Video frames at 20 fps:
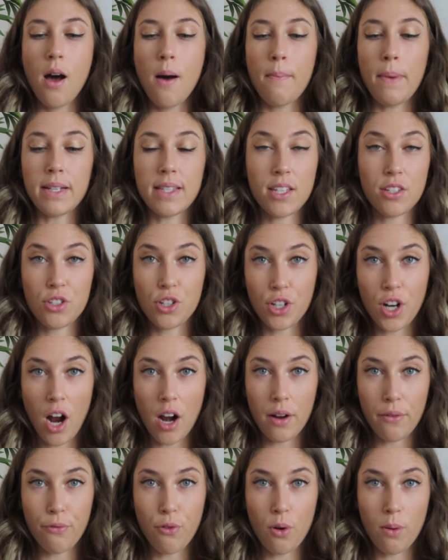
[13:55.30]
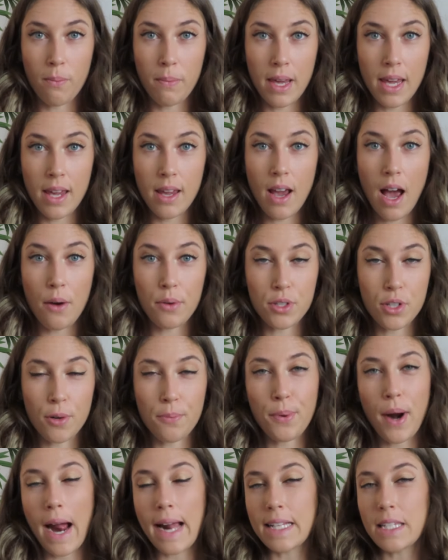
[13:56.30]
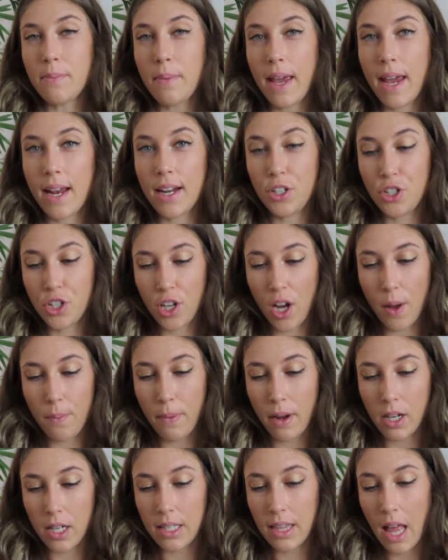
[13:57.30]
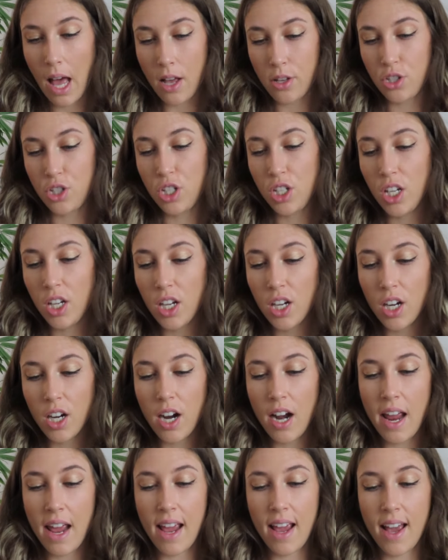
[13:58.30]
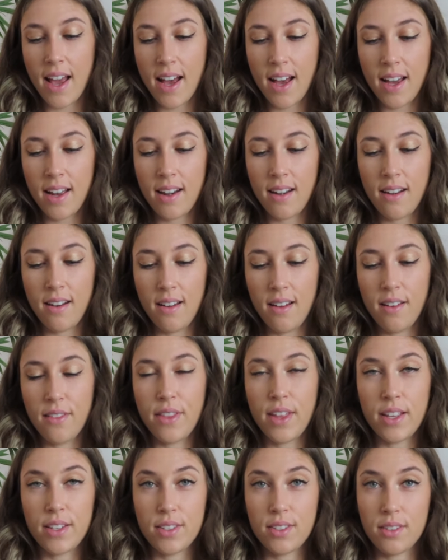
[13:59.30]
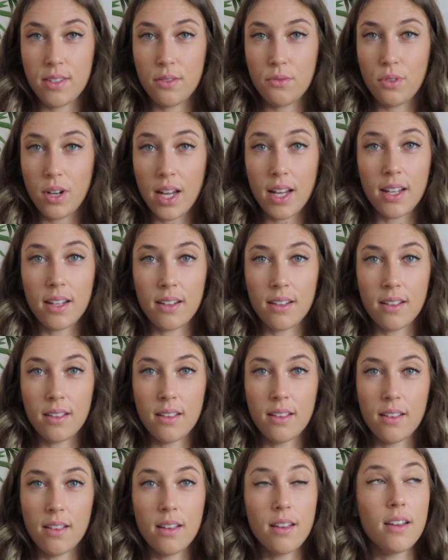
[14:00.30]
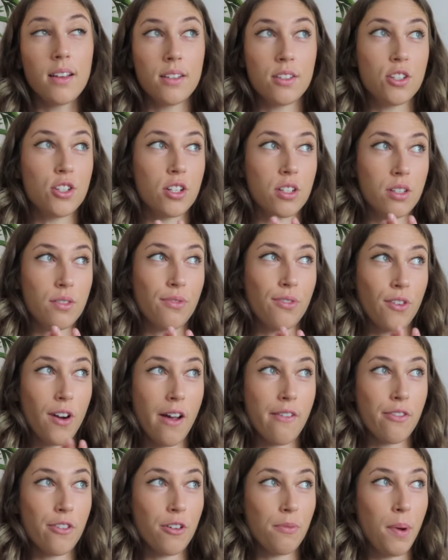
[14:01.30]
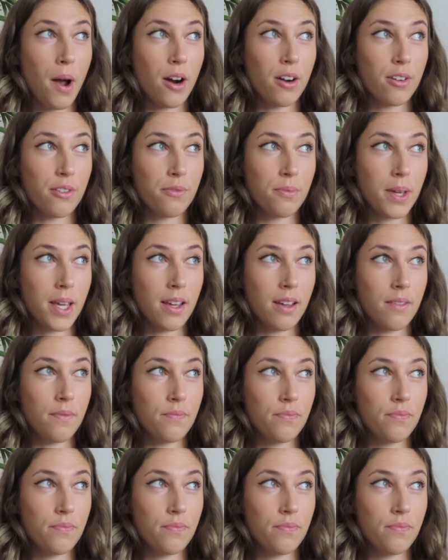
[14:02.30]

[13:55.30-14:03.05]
My sister got it for me. I was her bridesmaid. She got married last year, and this ring is just forever a part of me.